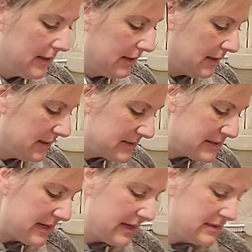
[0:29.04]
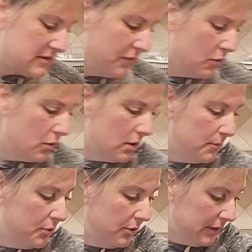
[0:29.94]
it, it says for
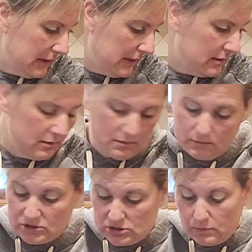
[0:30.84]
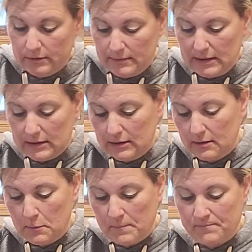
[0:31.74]
pudding, which we're making,
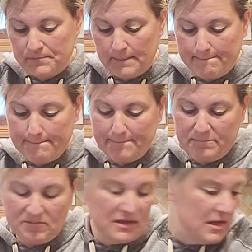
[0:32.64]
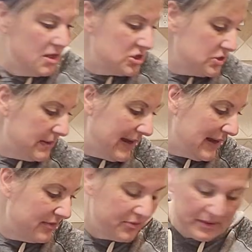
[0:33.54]
to
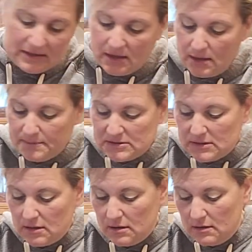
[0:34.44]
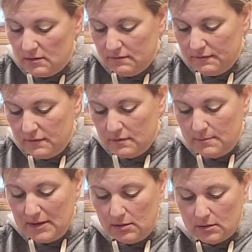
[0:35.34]
add 3 cups of
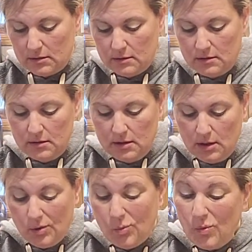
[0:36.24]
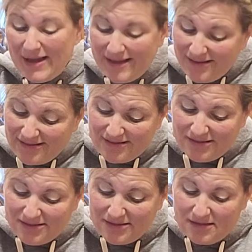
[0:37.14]
milk.
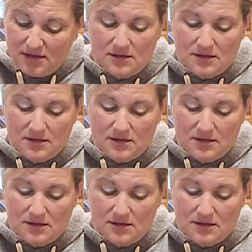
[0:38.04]
Well,